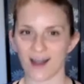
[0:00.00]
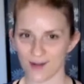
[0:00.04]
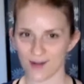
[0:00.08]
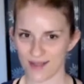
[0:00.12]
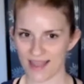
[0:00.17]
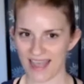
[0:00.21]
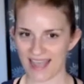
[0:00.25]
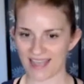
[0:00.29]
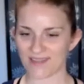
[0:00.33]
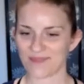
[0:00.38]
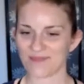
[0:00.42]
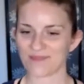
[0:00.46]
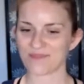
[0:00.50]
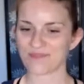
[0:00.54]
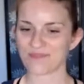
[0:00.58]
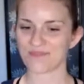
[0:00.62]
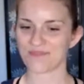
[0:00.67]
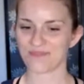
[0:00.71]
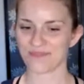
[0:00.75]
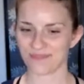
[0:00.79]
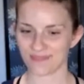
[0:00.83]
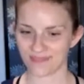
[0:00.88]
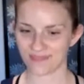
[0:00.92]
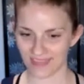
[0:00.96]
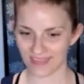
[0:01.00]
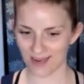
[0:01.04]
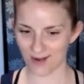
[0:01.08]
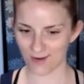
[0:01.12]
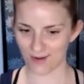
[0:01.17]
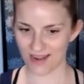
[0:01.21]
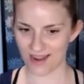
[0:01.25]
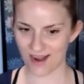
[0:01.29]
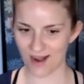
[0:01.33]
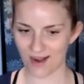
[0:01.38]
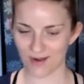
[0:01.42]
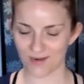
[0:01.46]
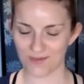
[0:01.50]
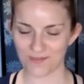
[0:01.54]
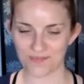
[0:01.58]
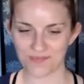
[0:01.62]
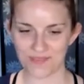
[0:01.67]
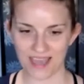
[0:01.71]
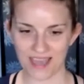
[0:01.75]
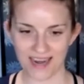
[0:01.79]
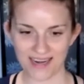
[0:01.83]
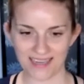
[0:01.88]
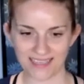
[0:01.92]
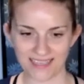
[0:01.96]
Okay, there we are.
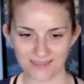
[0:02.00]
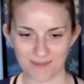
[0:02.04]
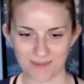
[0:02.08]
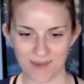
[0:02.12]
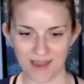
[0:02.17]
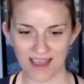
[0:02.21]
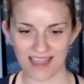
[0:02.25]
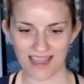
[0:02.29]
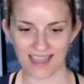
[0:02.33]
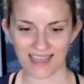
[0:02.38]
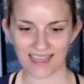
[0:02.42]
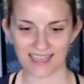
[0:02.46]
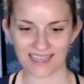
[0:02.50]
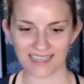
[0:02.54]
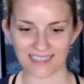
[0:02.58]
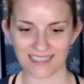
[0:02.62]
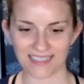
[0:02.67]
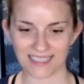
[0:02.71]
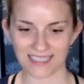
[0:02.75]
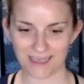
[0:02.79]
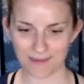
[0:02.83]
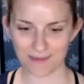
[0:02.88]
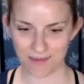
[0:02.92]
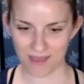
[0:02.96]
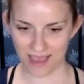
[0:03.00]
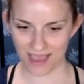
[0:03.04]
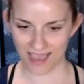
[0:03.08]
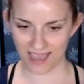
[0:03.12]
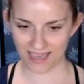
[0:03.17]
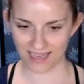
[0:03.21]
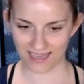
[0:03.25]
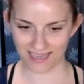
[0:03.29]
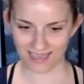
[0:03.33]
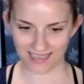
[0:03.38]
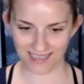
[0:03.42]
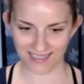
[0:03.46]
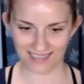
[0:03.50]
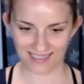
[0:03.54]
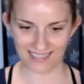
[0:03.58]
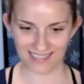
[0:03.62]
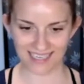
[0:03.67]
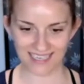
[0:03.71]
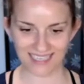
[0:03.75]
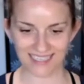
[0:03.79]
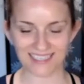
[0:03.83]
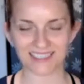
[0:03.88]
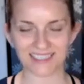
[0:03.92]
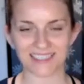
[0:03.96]
That is my sleep hack
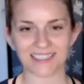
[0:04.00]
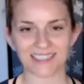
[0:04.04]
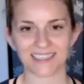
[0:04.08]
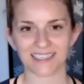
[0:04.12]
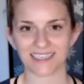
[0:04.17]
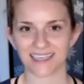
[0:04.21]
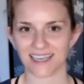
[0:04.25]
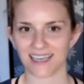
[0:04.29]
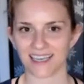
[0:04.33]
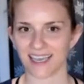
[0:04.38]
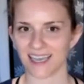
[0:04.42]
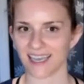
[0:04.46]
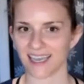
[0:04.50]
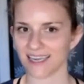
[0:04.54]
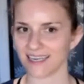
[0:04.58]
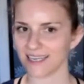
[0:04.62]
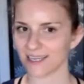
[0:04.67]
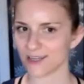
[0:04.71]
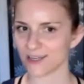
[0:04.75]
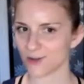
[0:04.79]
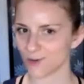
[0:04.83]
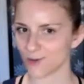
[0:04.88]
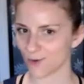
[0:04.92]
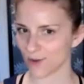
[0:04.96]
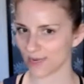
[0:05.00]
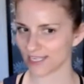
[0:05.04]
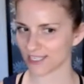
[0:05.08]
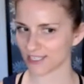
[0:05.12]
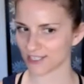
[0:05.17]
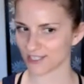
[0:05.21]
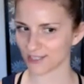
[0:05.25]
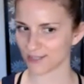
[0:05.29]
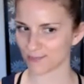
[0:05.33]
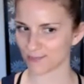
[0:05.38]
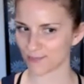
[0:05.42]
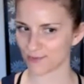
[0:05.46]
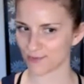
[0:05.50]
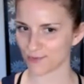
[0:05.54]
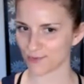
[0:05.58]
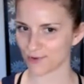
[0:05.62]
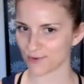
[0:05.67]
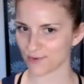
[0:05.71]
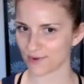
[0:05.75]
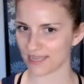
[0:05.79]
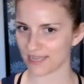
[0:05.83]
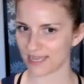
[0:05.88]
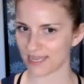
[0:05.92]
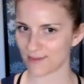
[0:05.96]
list. Any questions
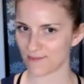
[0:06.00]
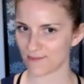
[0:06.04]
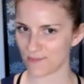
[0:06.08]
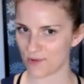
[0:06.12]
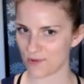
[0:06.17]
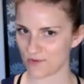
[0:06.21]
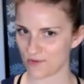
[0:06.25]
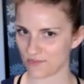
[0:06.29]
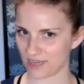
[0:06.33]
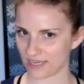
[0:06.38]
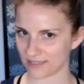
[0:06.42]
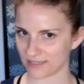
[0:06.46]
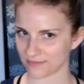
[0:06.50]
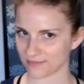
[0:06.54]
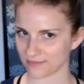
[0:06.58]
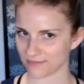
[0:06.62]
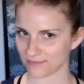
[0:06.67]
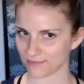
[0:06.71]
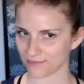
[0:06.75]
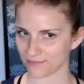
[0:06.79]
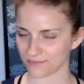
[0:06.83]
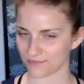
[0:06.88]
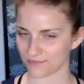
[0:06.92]
before we get moving?